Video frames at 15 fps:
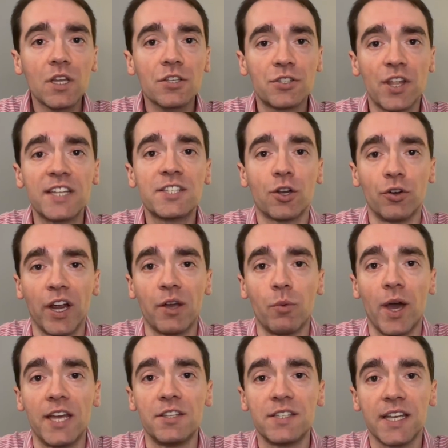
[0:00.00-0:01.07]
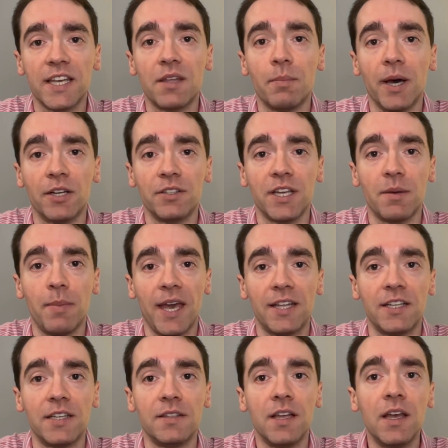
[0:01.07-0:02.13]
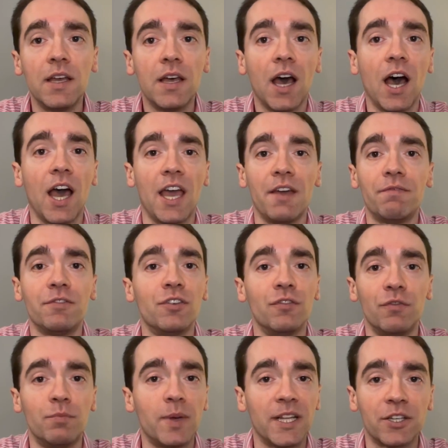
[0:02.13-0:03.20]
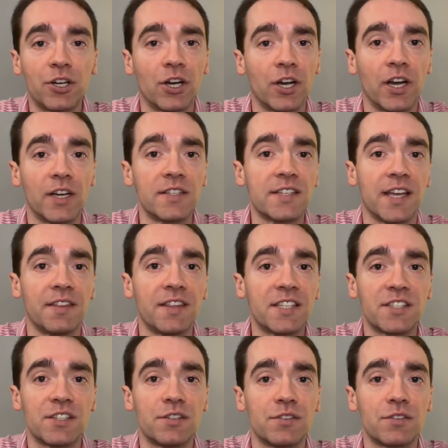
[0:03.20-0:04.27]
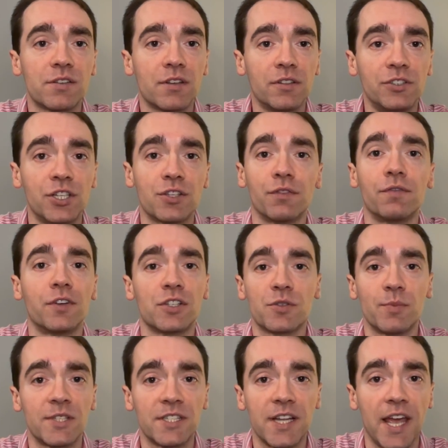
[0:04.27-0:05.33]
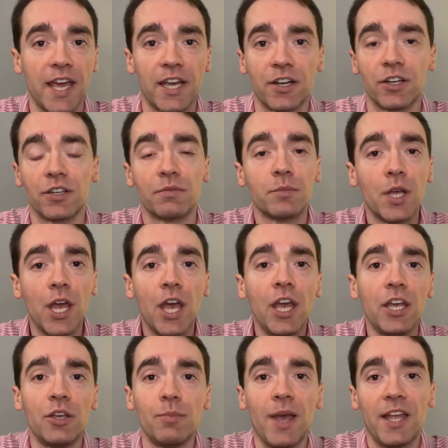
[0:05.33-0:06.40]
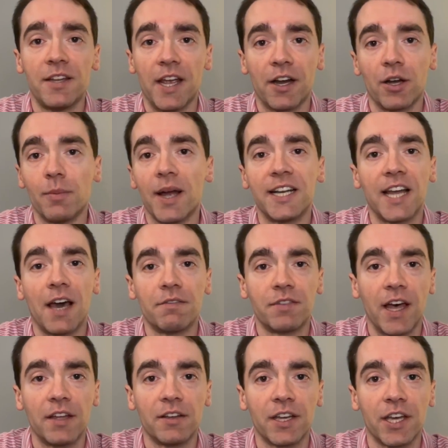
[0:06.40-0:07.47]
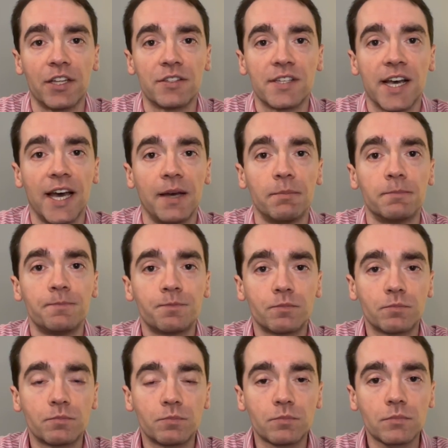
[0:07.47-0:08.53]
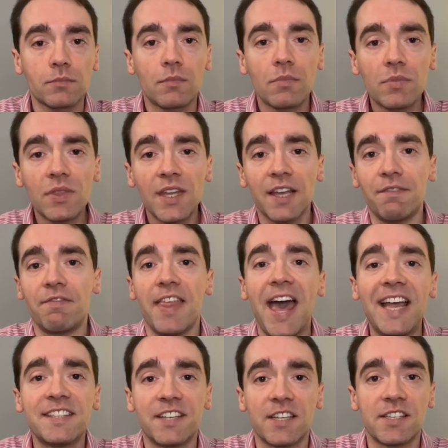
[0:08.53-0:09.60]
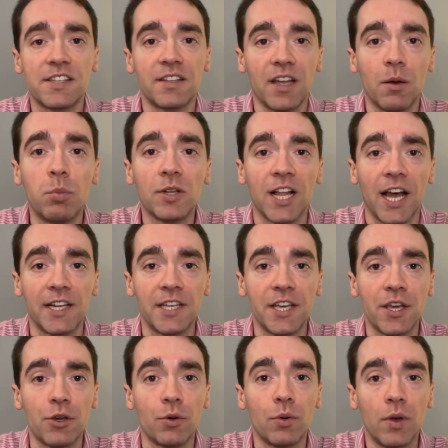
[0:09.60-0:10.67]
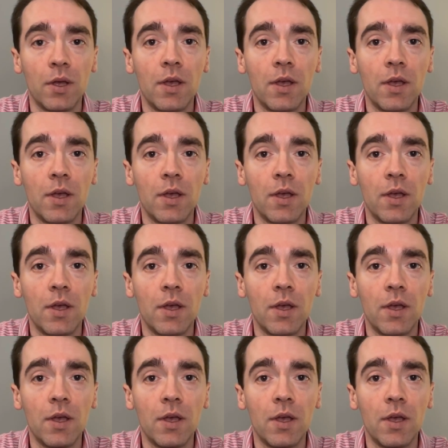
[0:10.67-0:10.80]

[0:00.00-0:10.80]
that's a great way to get a penalty abated if you've been current and this is just your first mistake or you made an error by not filing it on time. If that doesn't apply to you,